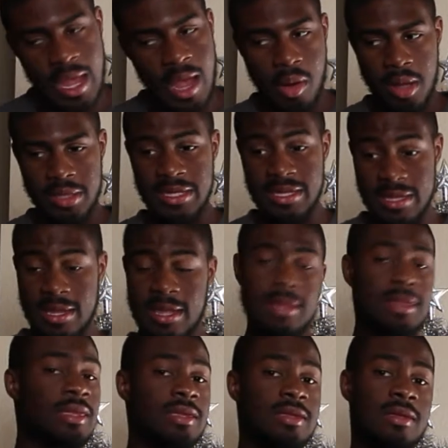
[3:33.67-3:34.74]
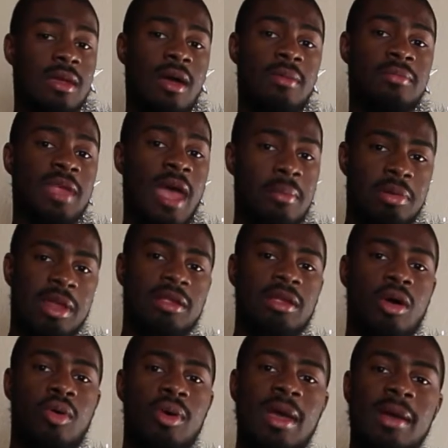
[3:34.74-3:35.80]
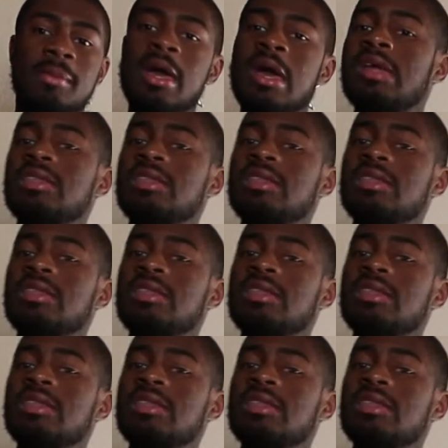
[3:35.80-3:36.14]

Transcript: Tyrod ended up not playing that whole game.